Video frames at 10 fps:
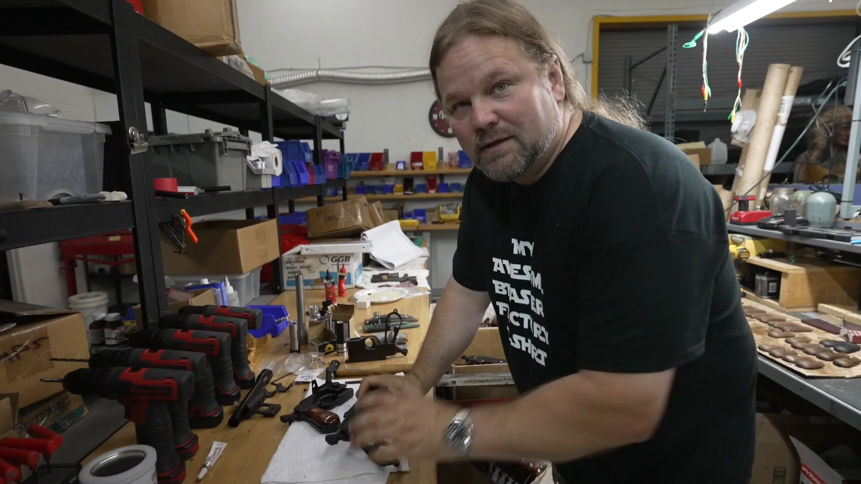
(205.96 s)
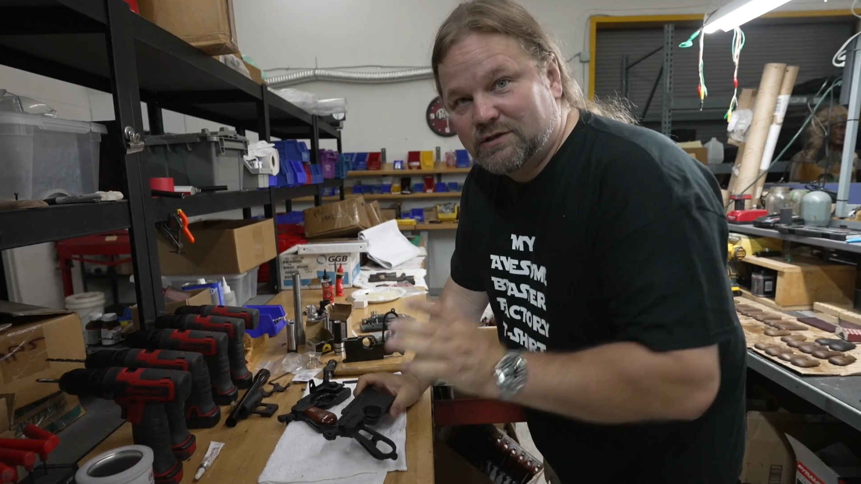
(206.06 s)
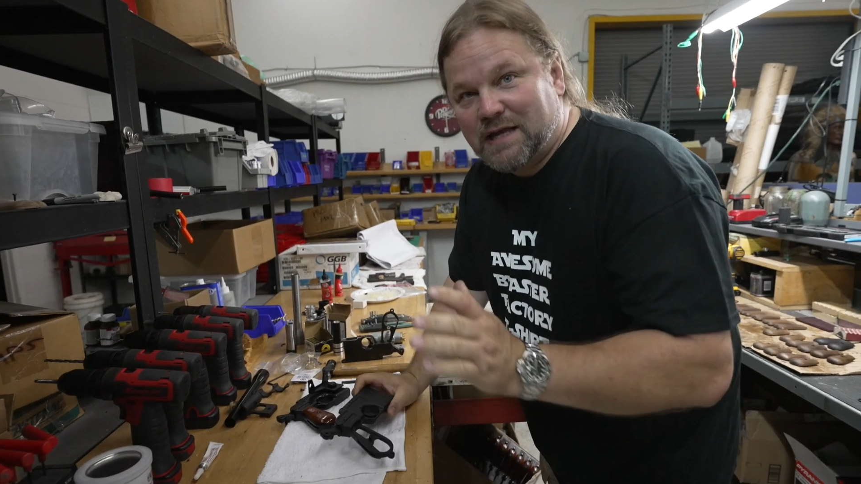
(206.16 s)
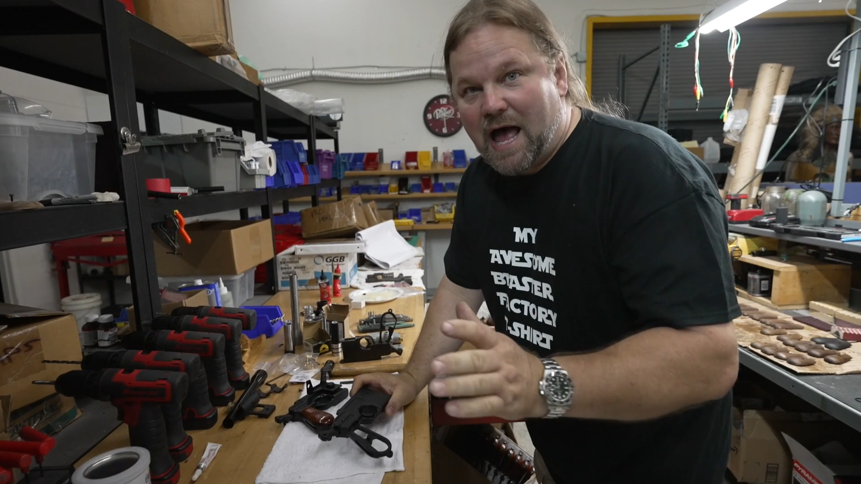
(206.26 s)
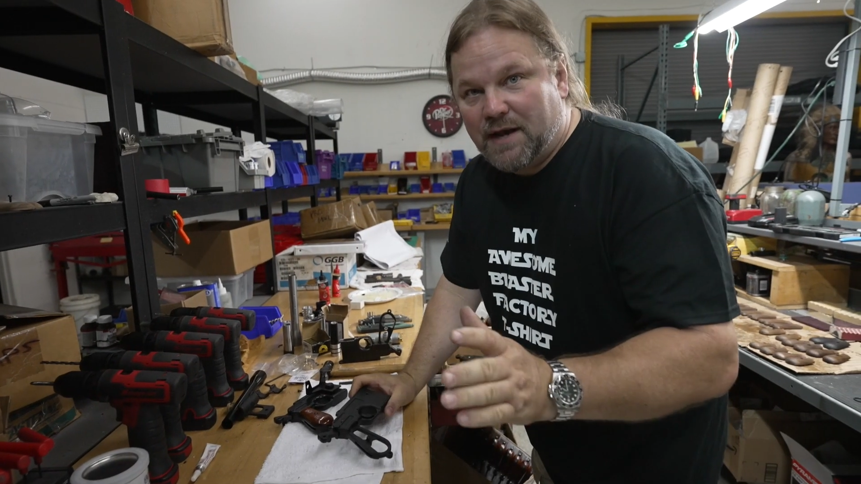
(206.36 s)

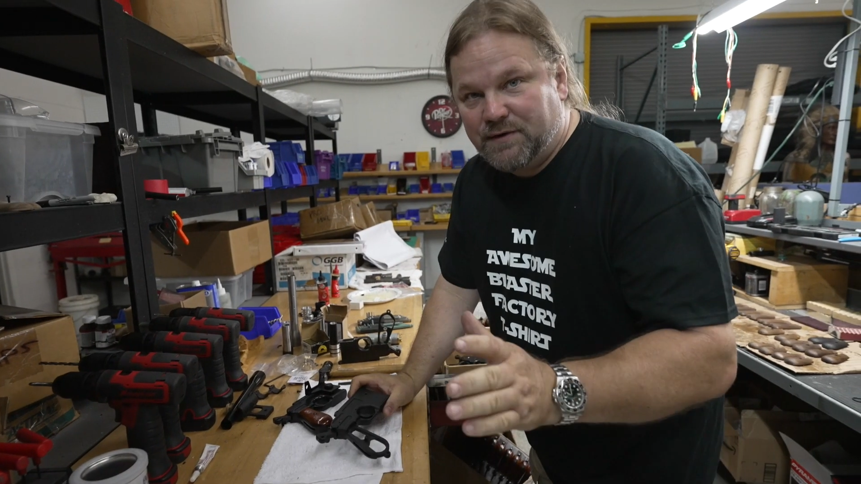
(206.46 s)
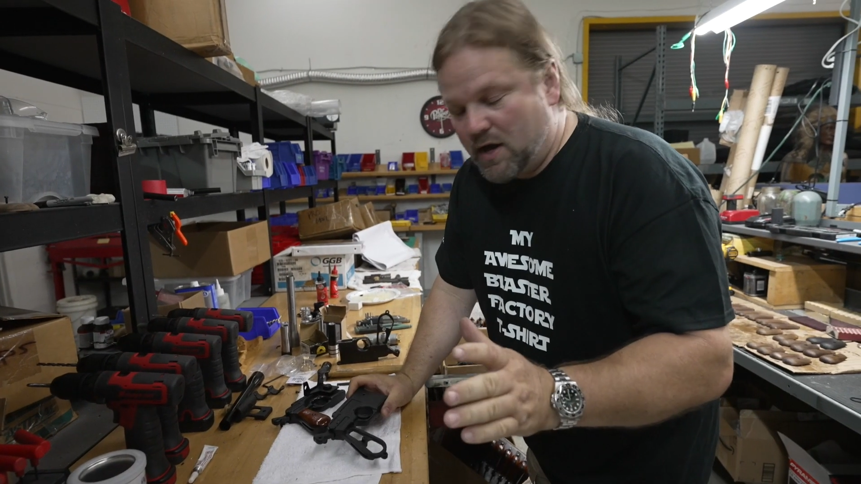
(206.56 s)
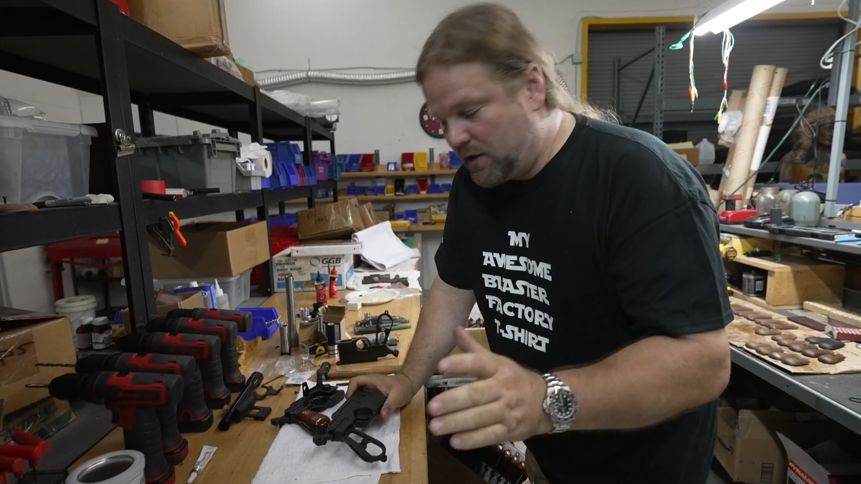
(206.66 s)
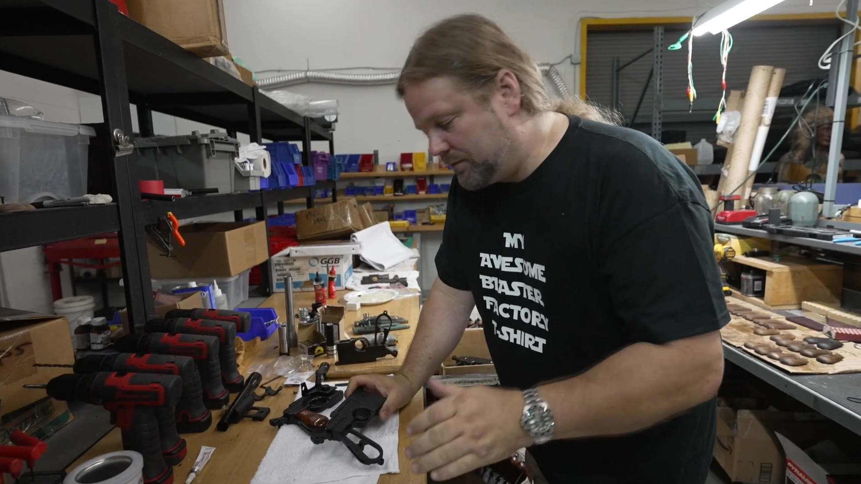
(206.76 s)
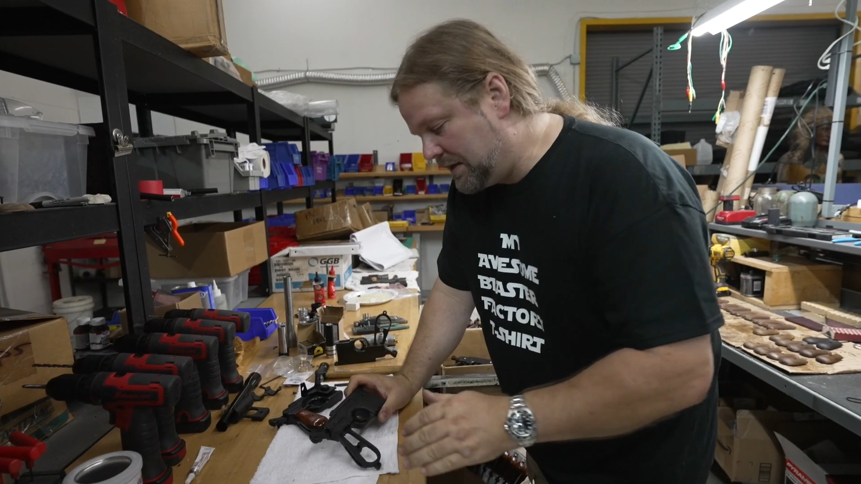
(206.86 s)
side
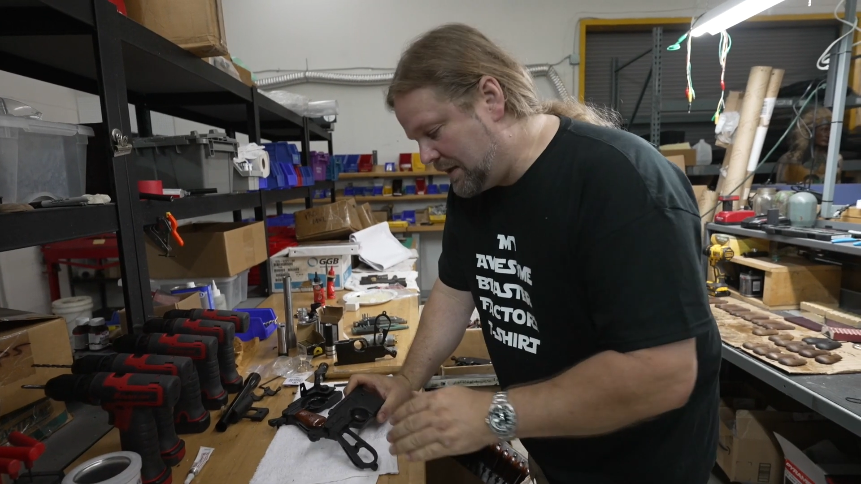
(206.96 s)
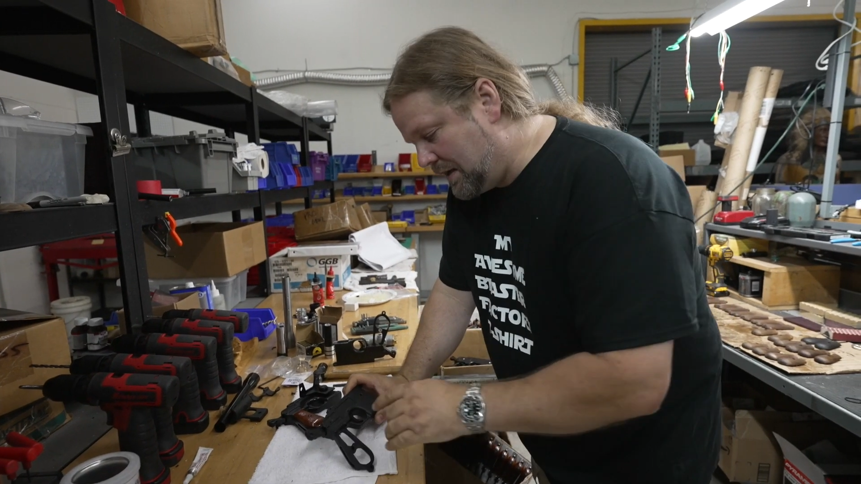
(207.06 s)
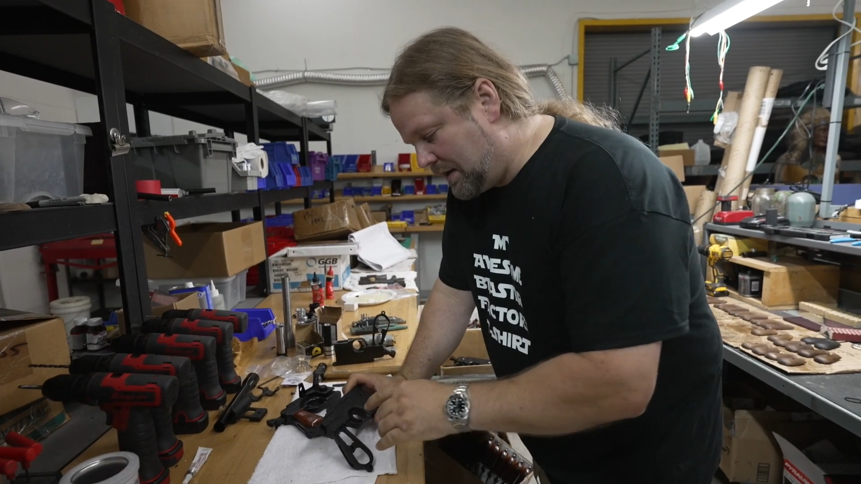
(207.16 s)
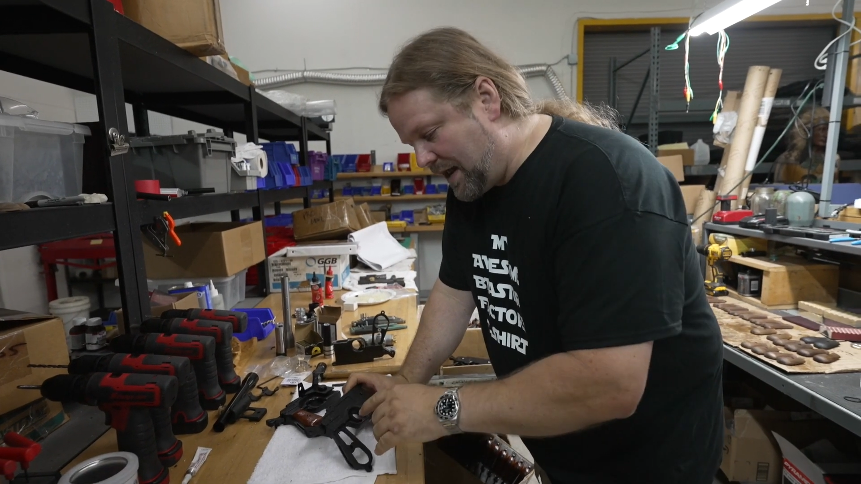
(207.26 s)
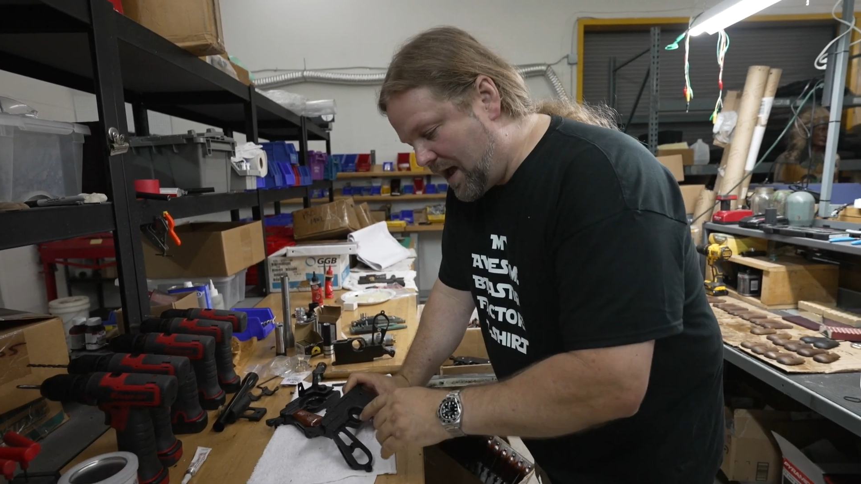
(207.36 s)
note.
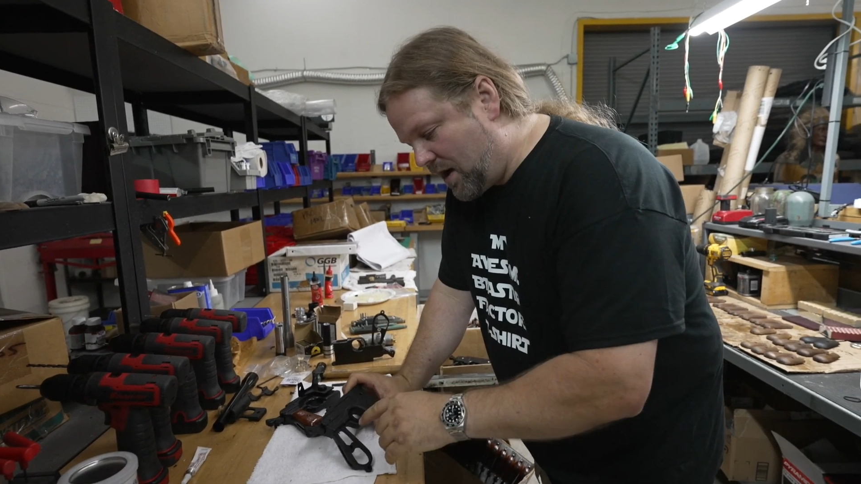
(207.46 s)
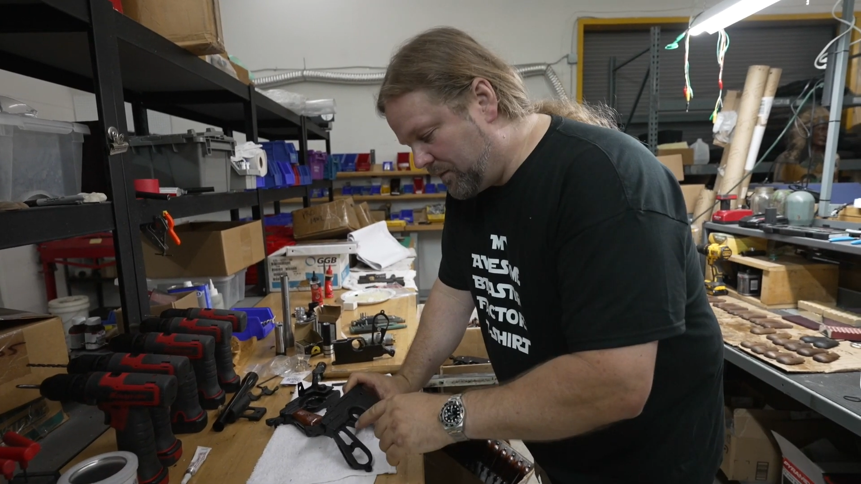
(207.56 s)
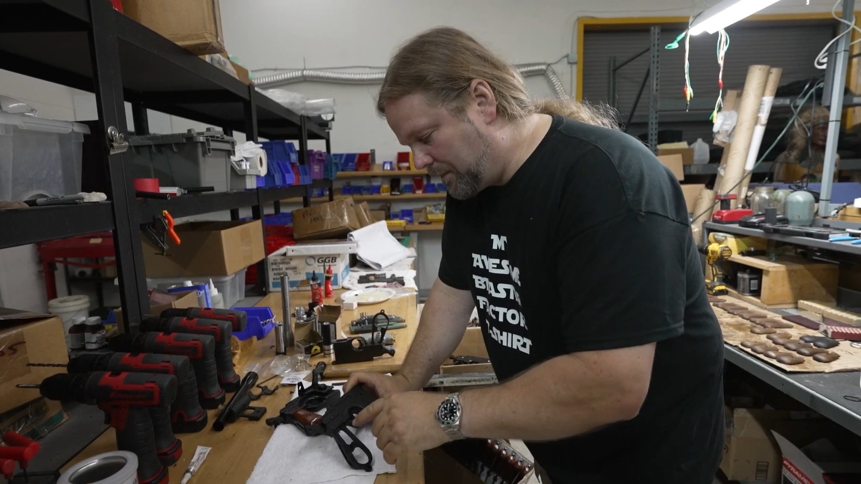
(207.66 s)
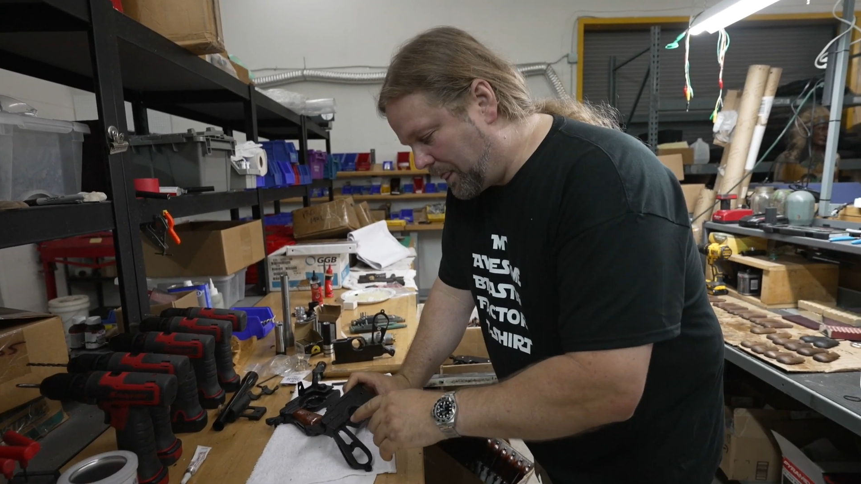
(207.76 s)
Now,